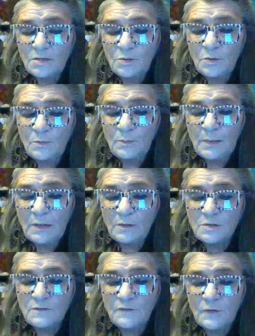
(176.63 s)
You and
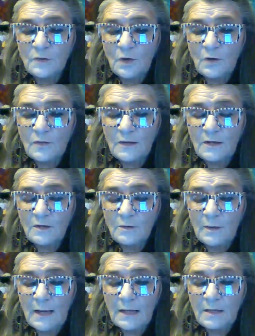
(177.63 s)
Beresford are the
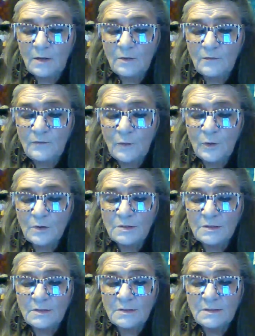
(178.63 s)
irregular
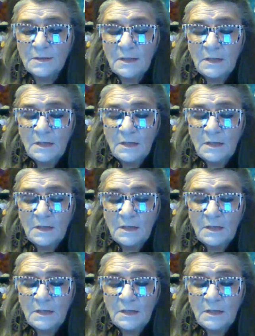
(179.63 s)
forces.